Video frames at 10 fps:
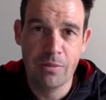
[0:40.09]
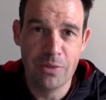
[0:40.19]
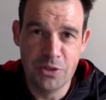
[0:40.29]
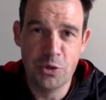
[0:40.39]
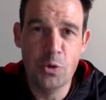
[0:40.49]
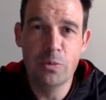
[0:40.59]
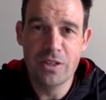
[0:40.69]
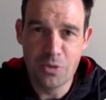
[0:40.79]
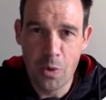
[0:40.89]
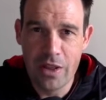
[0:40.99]
But Zoom
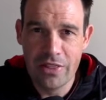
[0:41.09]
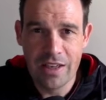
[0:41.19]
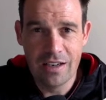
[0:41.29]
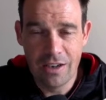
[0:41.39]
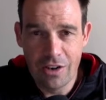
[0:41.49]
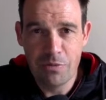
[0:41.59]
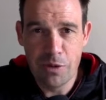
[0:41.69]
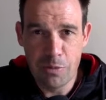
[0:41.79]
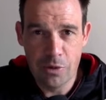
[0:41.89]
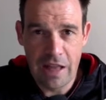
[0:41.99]
is one that a lot of
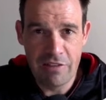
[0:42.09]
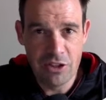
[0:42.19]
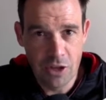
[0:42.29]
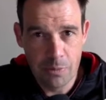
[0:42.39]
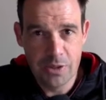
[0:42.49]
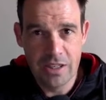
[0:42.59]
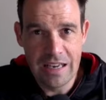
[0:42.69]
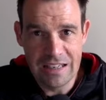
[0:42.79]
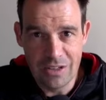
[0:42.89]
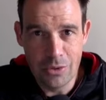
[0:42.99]
people have adopted
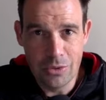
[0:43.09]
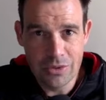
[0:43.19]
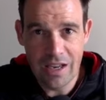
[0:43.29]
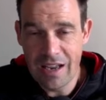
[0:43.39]
and use,